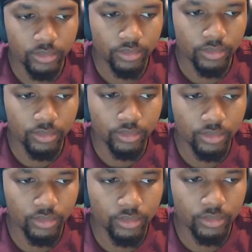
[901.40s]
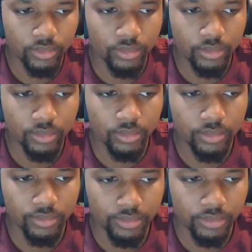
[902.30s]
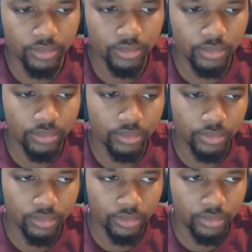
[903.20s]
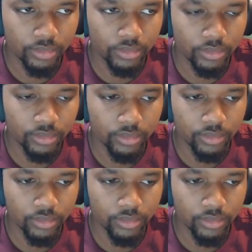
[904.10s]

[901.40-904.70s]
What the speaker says: (silent)